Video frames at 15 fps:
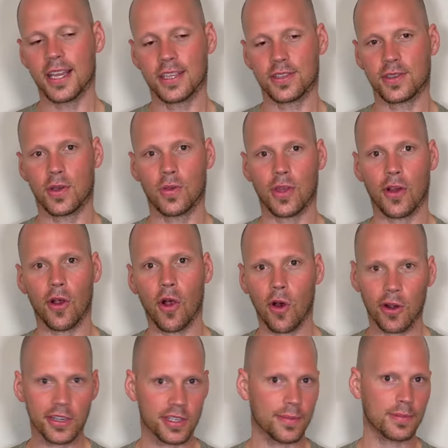So there
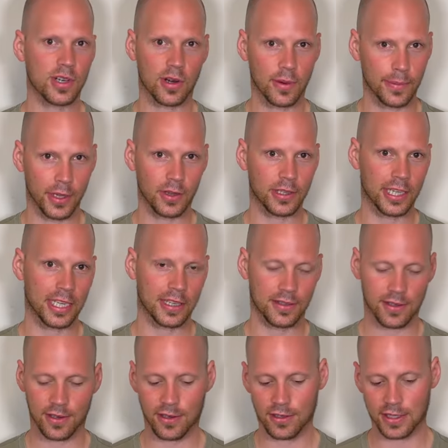are some durability
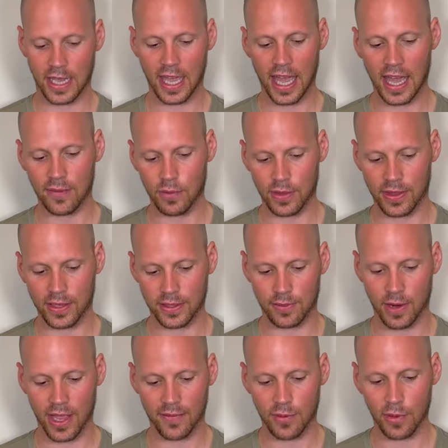concerns I have with this
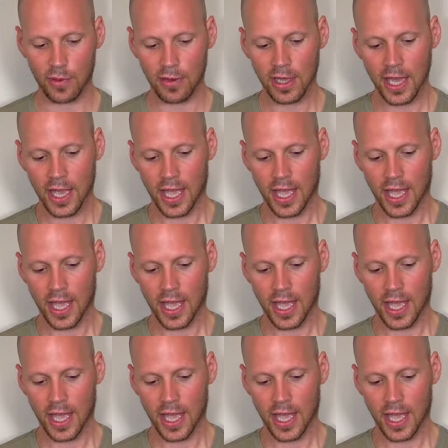rifle,